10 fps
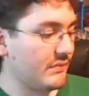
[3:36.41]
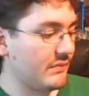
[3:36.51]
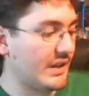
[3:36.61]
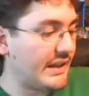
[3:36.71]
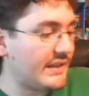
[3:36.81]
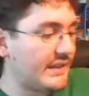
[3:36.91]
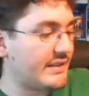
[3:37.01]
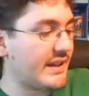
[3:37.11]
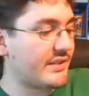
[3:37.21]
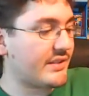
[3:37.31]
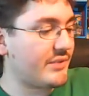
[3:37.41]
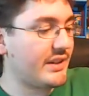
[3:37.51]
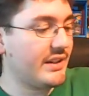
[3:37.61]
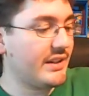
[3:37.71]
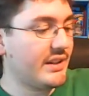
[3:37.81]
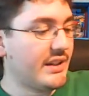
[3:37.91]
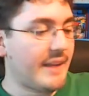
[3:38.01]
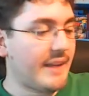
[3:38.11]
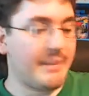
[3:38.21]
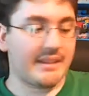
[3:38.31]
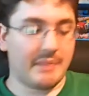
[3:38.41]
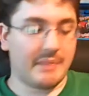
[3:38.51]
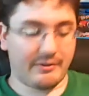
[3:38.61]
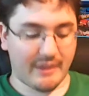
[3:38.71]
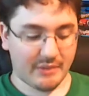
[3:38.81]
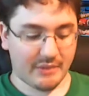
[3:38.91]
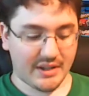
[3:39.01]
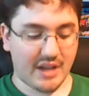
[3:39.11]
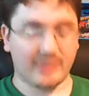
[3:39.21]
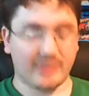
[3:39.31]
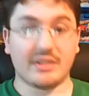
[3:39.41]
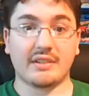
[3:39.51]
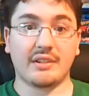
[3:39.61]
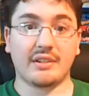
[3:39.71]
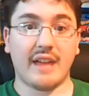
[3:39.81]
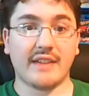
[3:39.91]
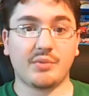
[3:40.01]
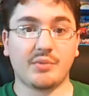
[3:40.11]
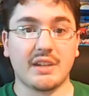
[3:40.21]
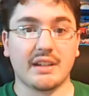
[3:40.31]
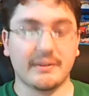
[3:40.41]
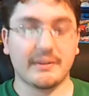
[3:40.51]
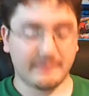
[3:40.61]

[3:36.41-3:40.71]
Alright, this next one, I picked up at a Family Dollar just here last week.